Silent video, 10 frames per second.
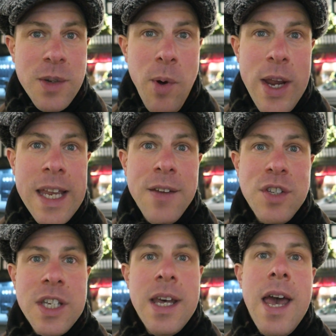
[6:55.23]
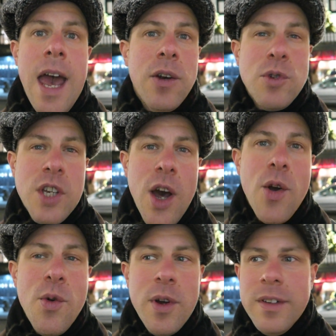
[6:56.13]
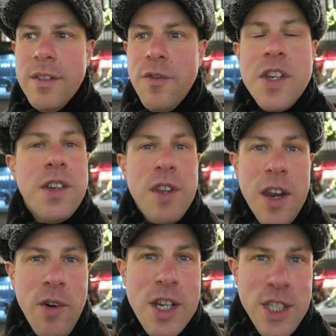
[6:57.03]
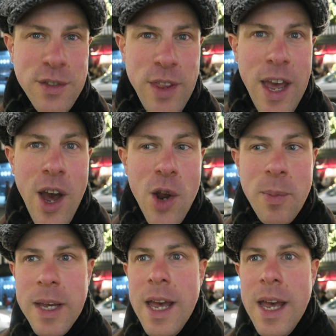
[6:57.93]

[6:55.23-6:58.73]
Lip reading: to buy gifts and also festive decorations for their home.